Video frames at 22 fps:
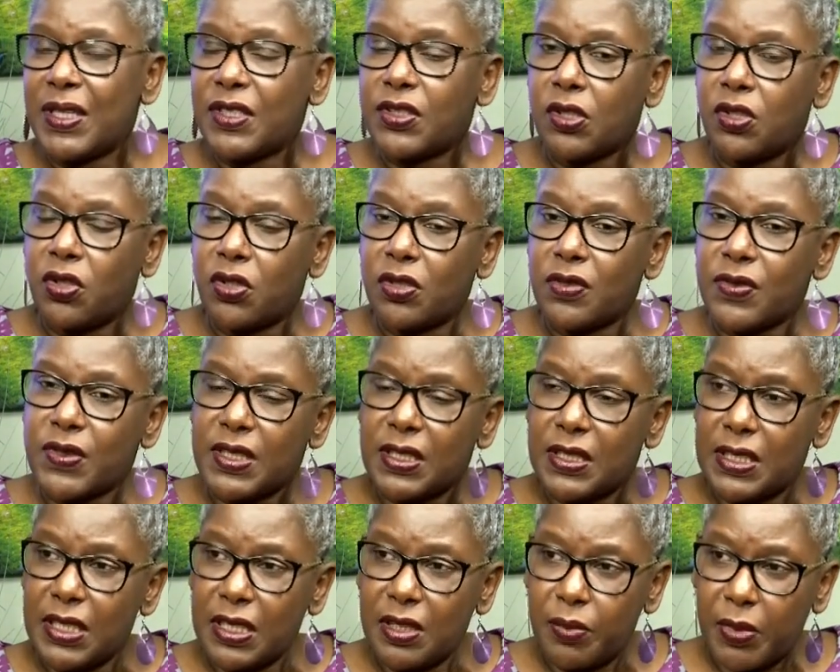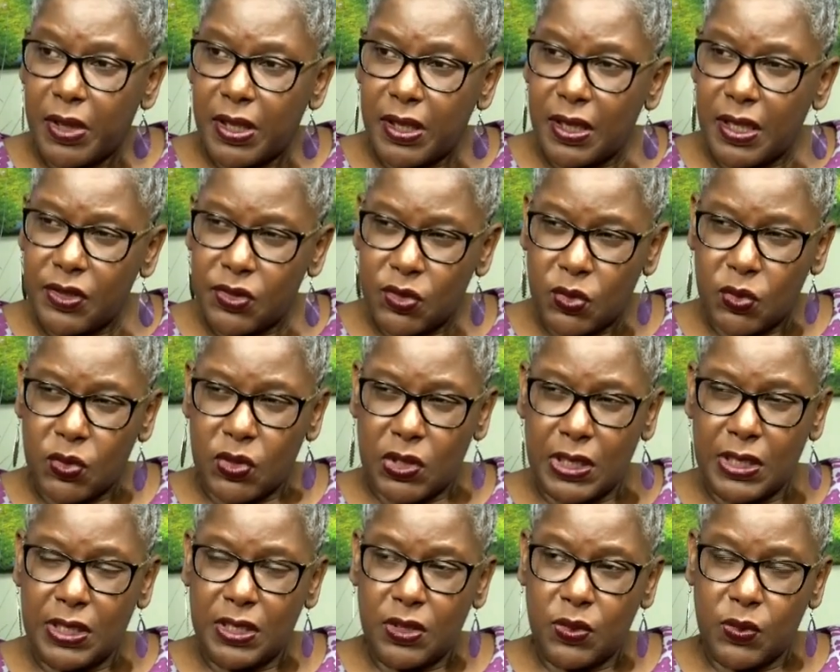But there's a lot of stigma
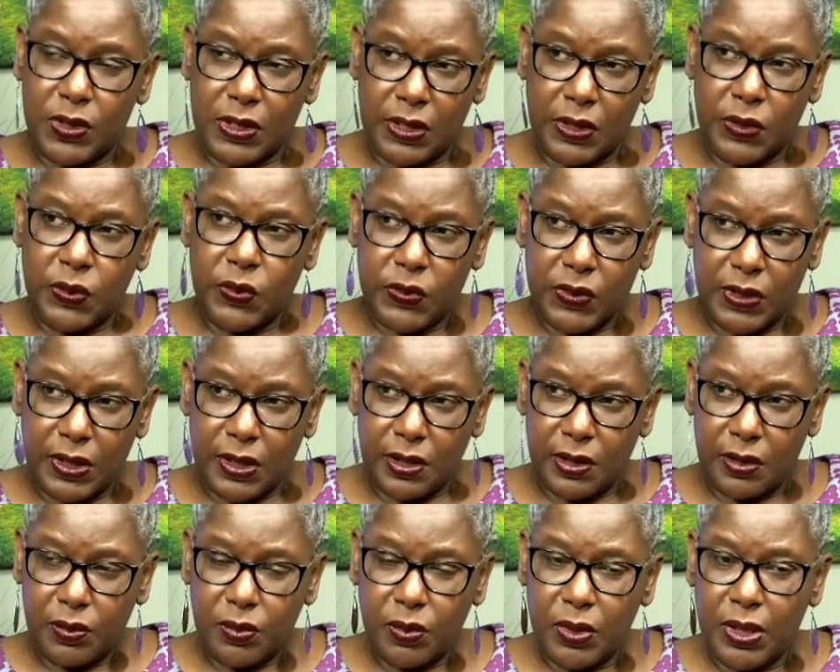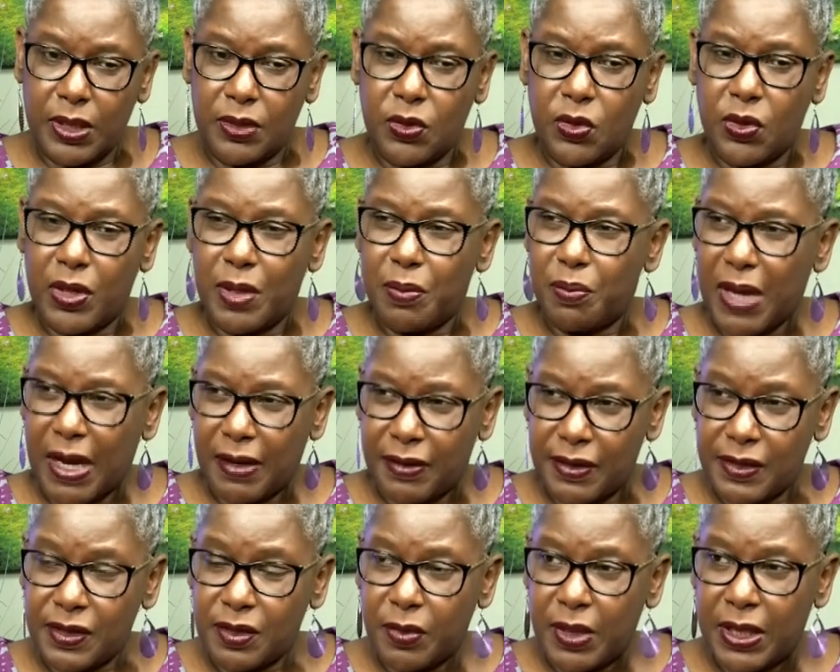associated with sickle cell, and,
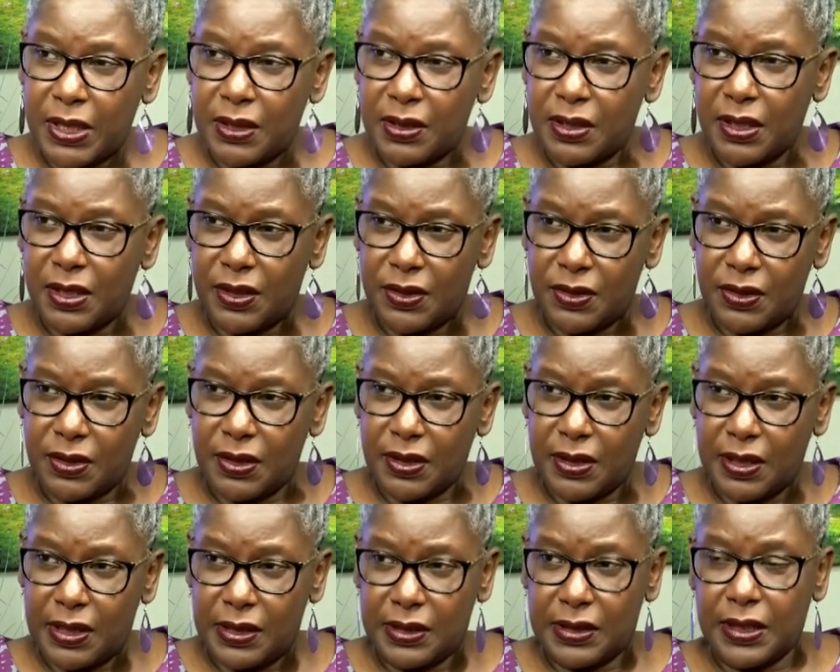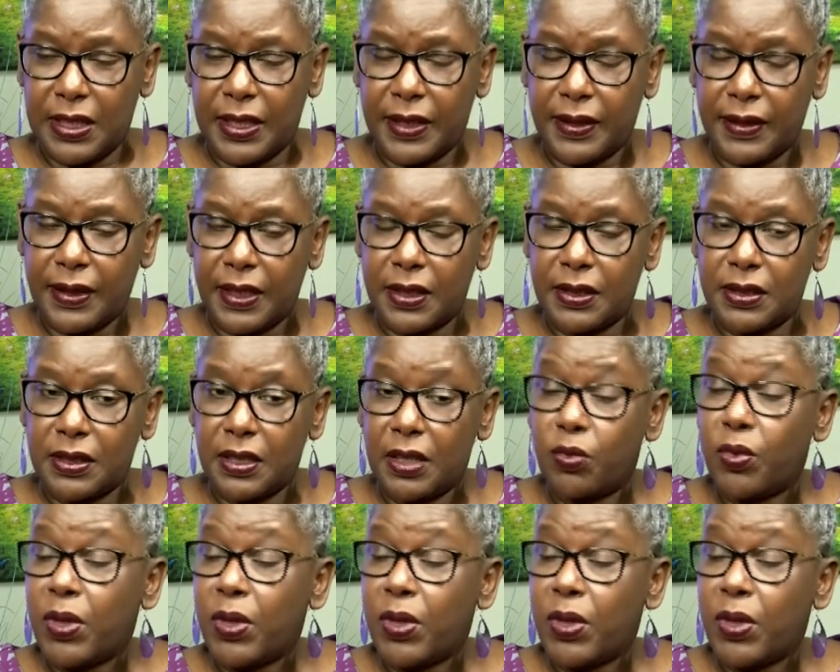embarrassment and things like that.